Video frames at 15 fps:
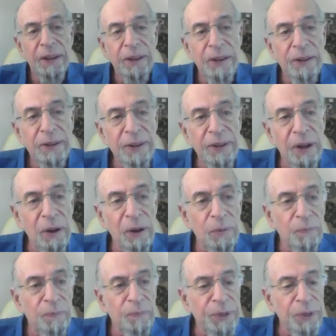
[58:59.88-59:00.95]

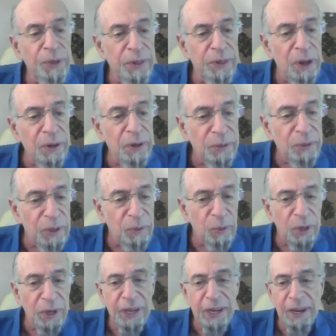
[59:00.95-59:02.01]
So to those who are
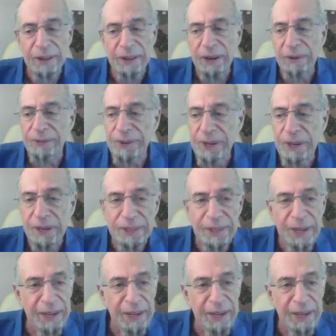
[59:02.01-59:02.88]
working on their fears, I